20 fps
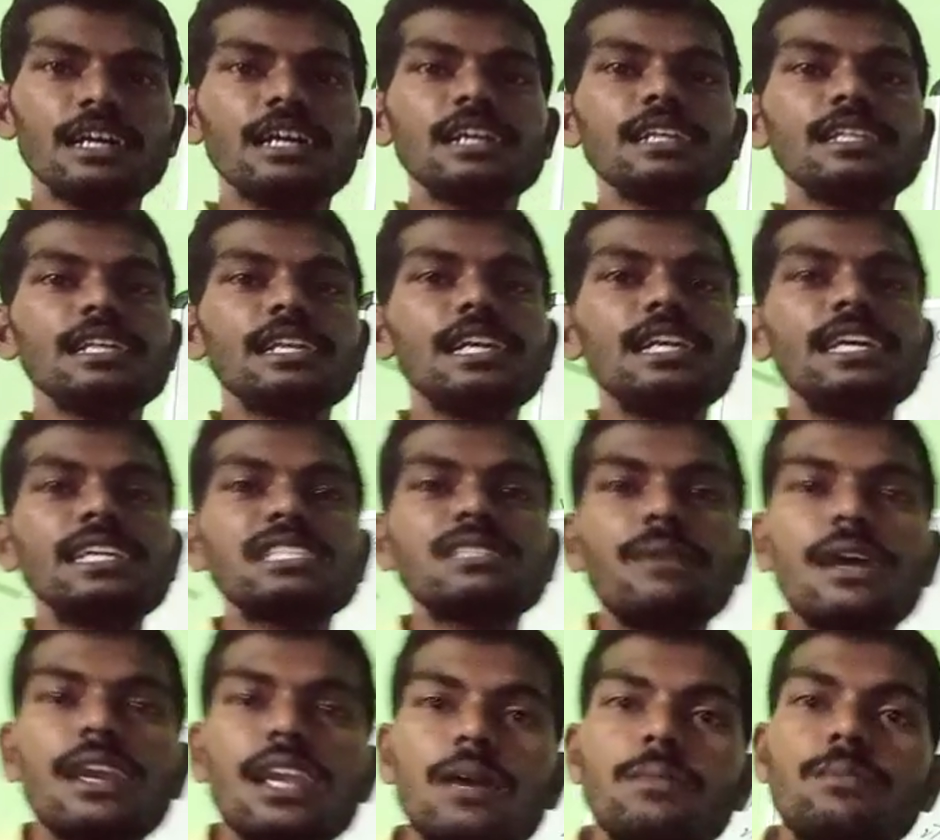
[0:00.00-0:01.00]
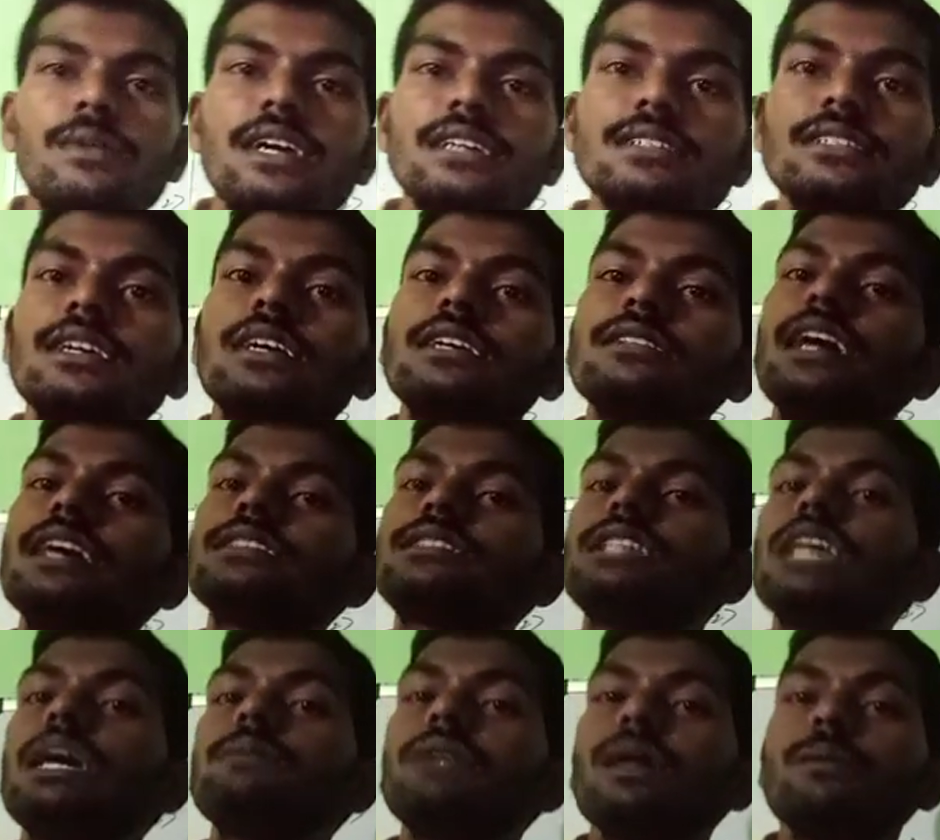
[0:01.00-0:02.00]
In inner decimal numbers, the
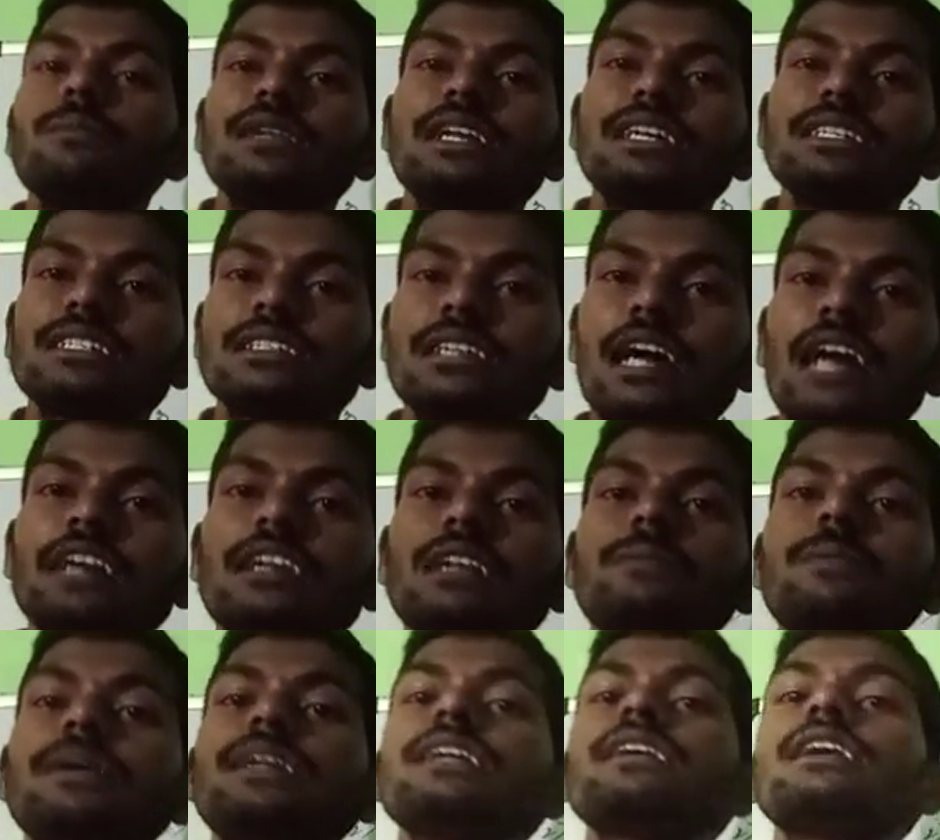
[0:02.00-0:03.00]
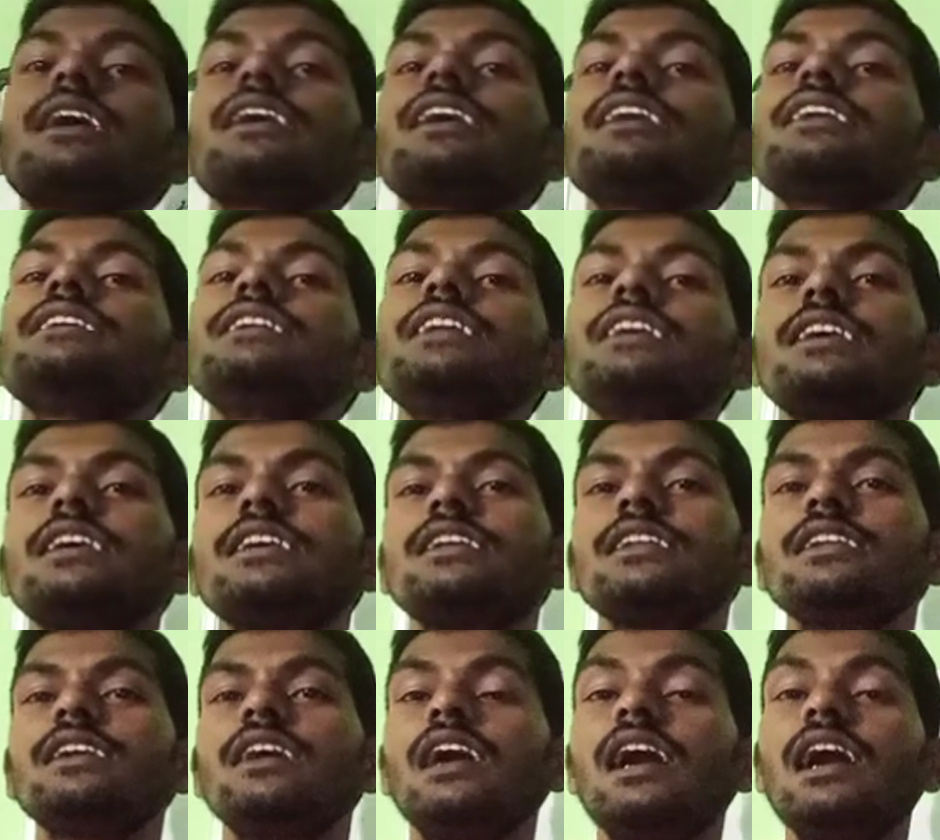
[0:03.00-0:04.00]
same number is not repeating again and
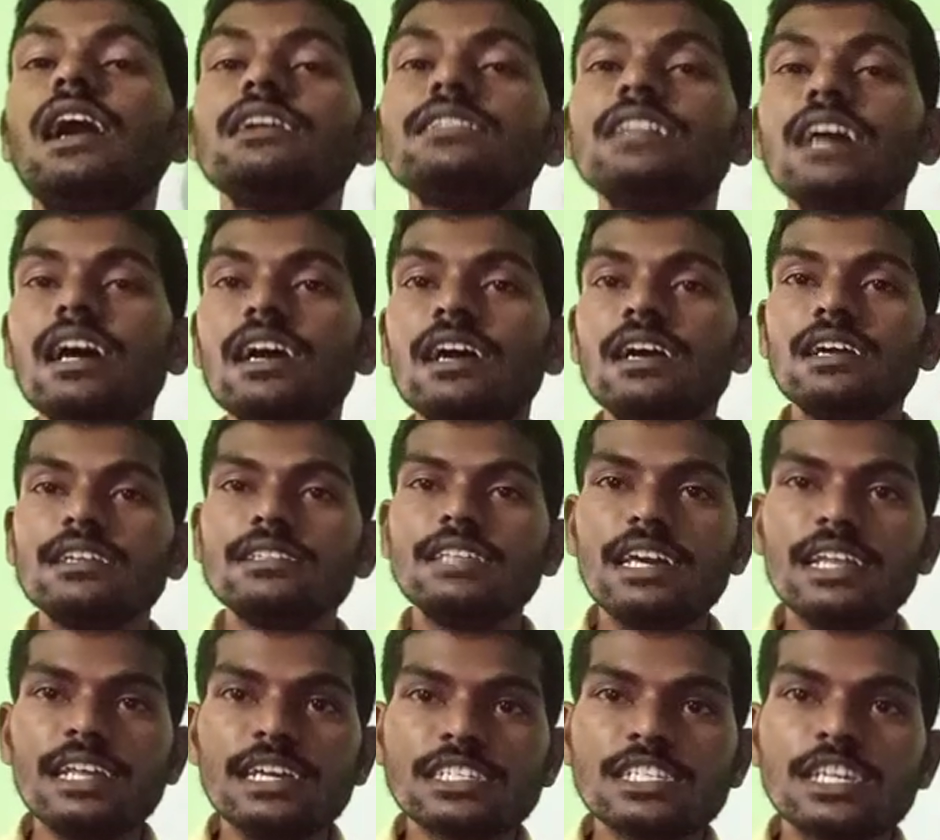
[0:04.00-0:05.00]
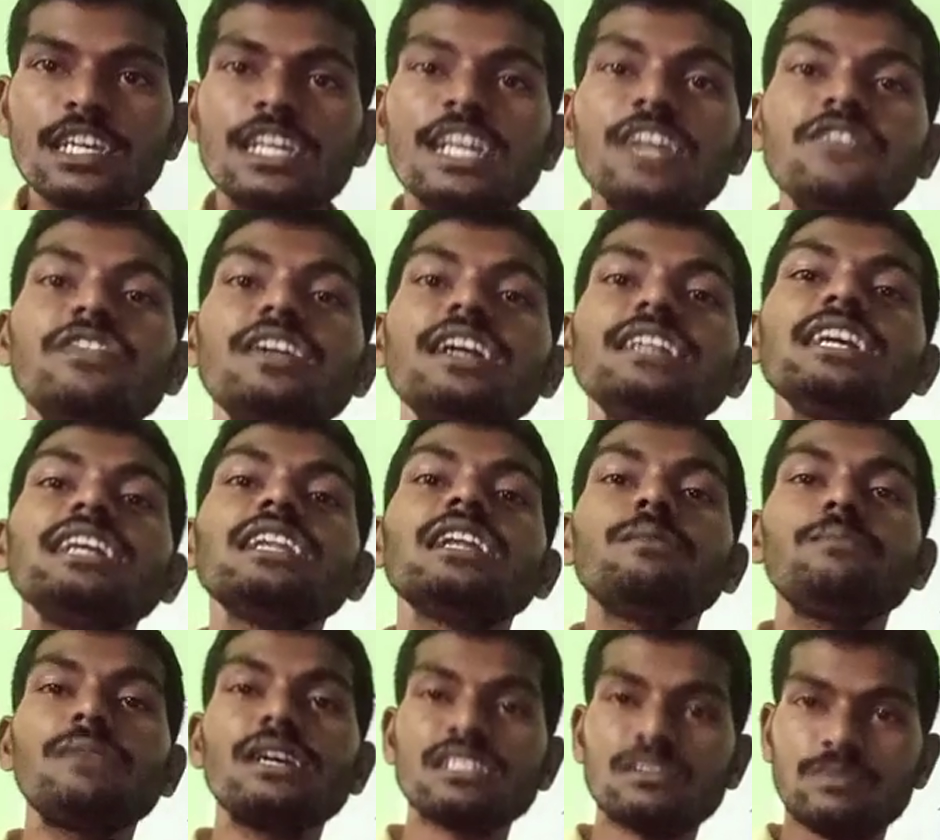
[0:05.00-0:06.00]
again, and there is infinity
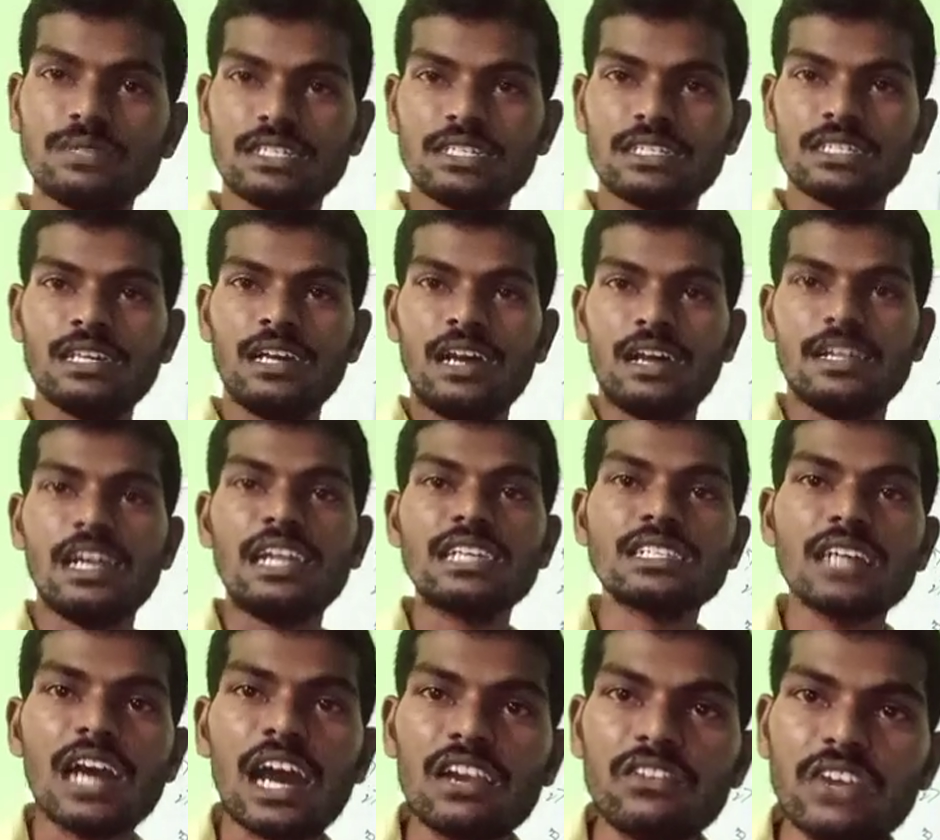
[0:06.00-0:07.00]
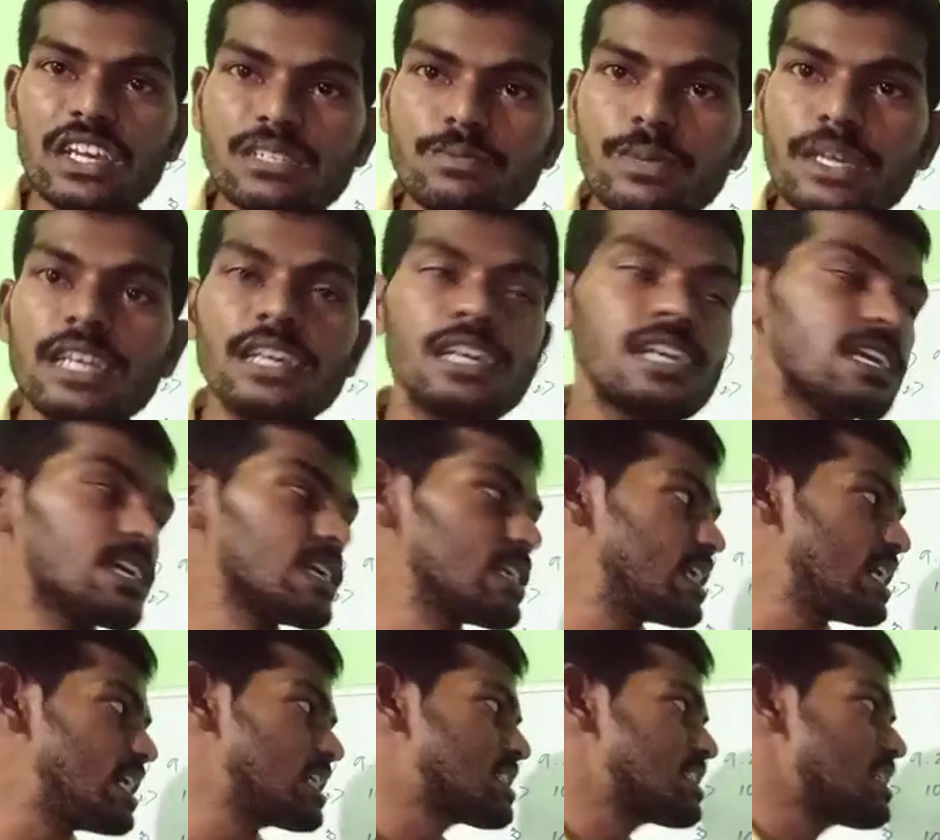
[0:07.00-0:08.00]
numbers means that is always be
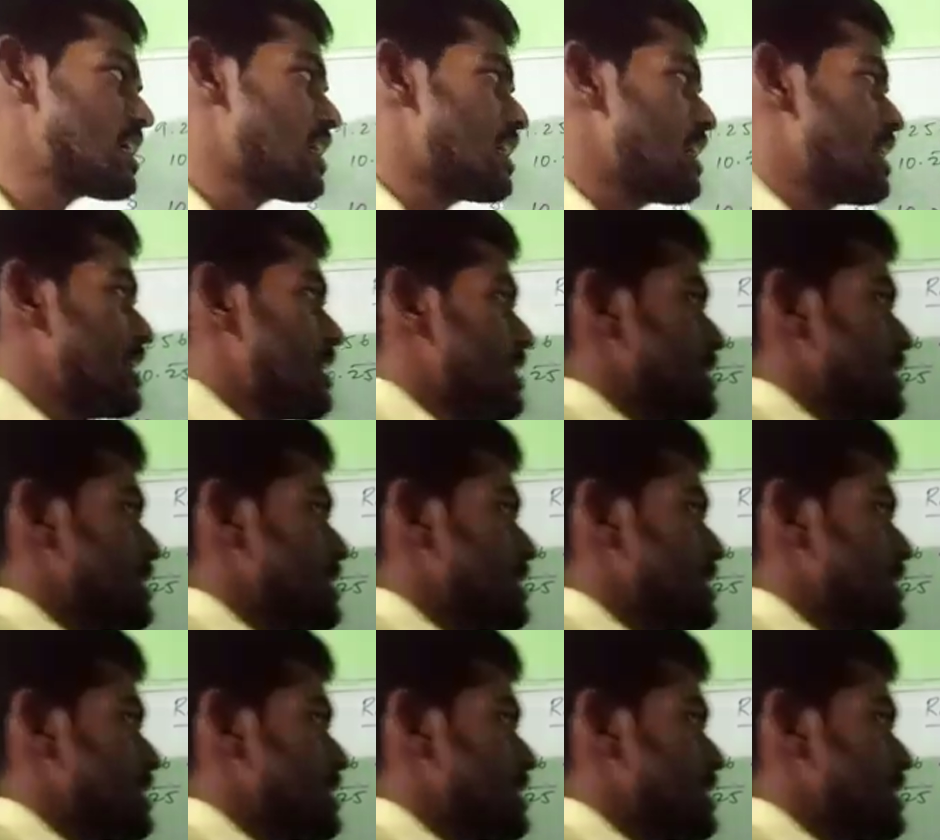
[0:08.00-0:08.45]
irrational.